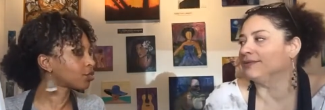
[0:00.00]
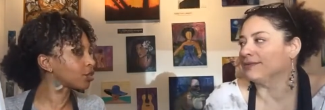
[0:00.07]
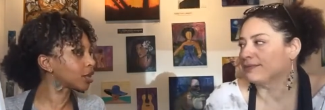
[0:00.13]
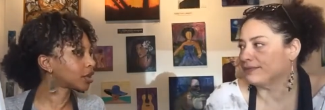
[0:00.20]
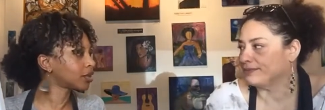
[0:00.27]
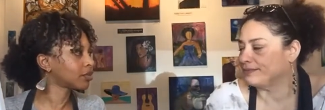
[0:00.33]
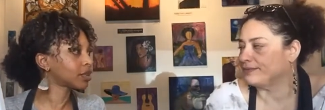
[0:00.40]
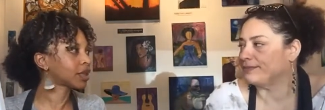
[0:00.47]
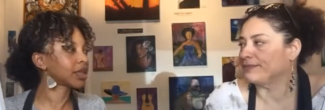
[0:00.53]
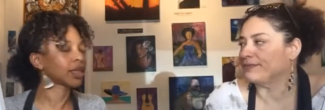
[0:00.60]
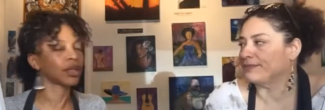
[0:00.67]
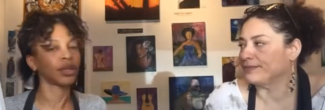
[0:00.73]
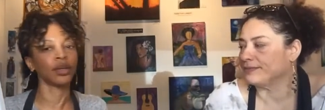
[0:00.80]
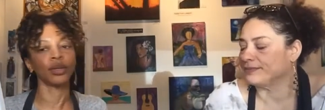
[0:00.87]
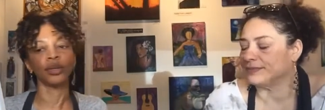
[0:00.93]
Speaker 1: really, really
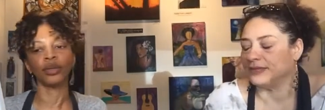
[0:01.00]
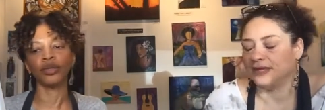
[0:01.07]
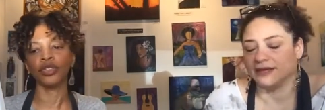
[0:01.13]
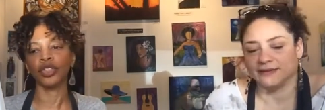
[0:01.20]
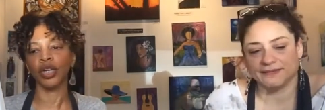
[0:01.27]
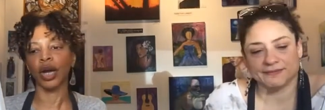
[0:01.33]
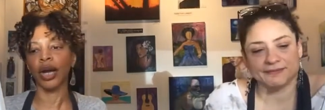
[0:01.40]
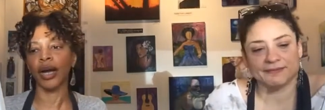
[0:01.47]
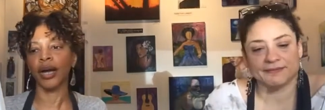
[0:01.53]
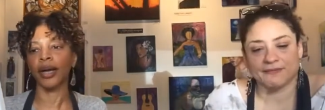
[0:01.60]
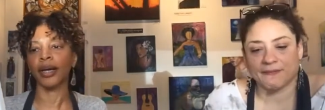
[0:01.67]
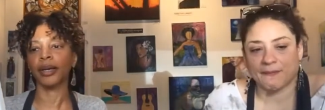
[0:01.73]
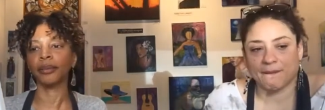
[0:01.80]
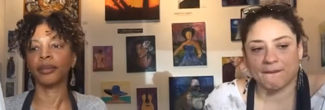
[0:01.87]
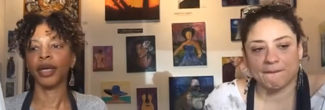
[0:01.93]
huge. Yeah.
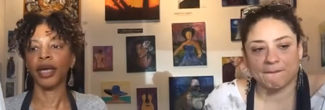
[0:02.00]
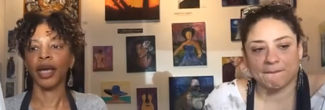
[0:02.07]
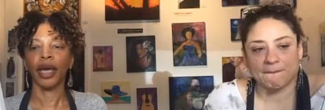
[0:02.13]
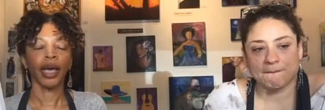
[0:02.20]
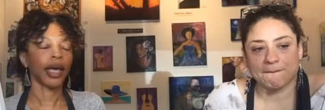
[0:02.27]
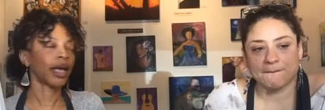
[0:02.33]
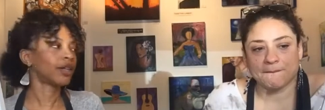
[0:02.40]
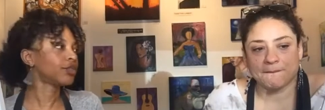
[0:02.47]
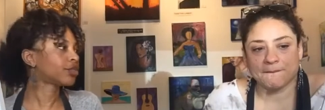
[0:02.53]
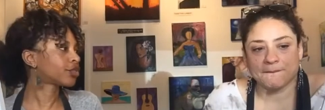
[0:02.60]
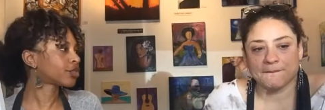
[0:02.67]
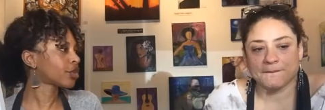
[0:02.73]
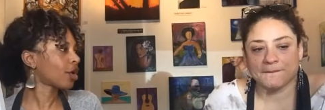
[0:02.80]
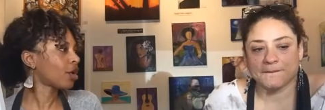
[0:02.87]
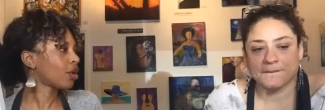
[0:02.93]
Um, And
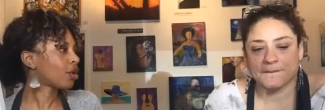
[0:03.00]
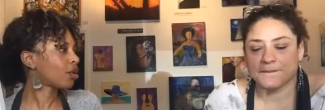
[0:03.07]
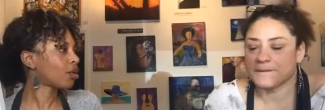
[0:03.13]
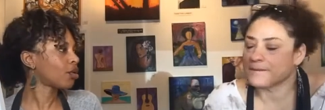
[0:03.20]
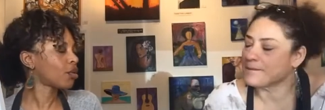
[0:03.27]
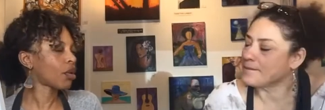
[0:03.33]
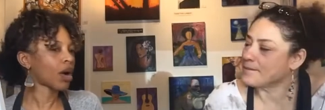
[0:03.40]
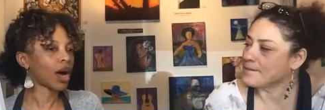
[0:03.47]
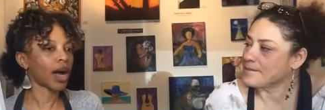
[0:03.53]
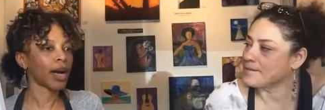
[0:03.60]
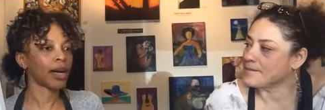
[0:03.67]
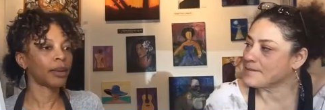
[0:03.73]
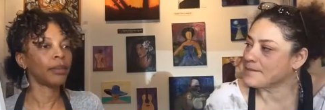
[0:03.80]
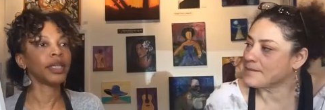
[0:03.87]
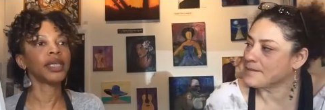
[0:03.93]
so,
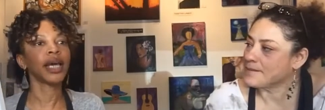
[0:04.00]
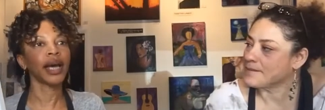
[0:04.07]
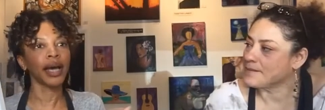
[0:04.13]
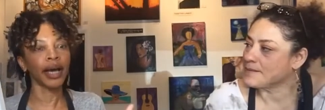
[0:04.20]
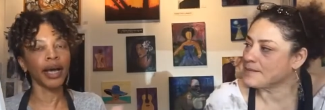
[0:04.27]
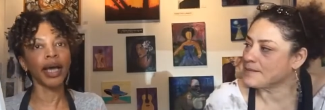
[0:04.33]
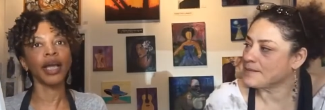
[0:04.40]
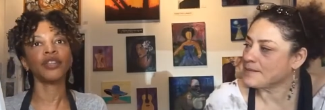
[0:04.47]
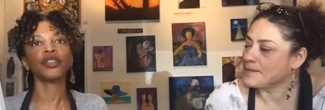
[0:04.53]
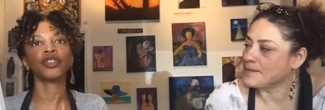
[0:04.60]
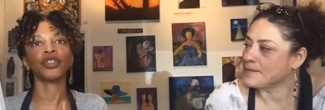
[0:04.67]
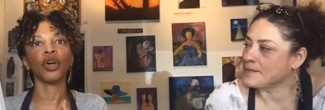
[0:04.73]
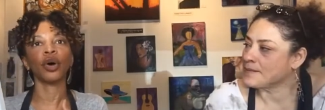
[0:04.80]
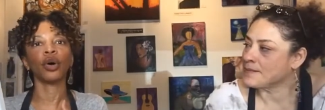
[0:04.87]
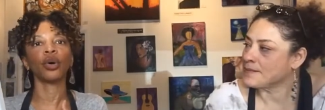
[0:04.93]
um, yeah, and
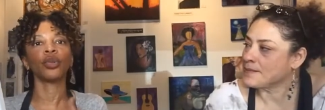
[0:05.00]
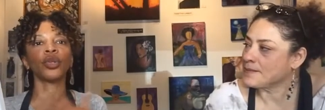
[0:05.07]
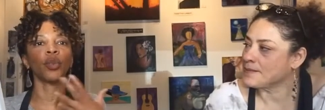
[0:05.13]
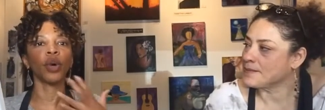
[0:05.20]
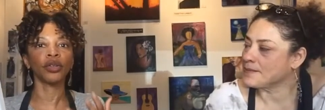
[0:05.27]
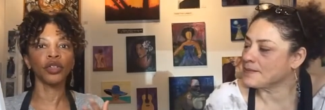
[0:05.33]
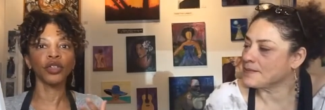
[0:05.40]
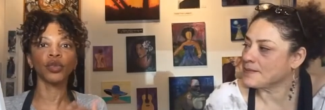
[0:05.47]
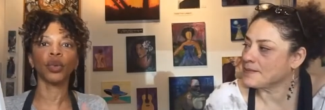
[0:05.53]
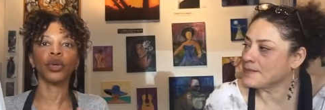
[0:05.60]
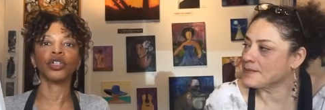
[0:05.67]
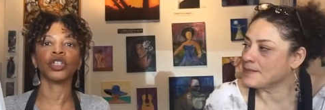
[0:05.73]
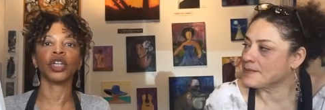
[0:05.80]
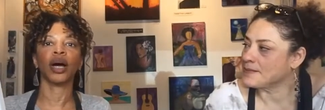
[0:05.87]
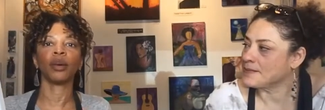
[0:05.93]
so the wellness
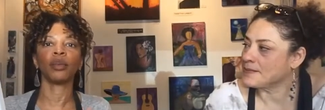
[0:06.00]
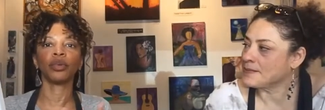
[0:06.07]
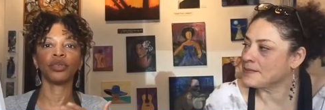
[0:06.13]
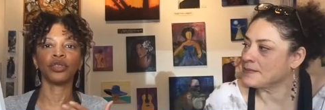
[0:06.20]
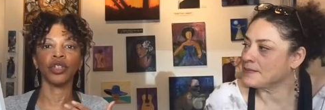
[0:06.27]
workshop will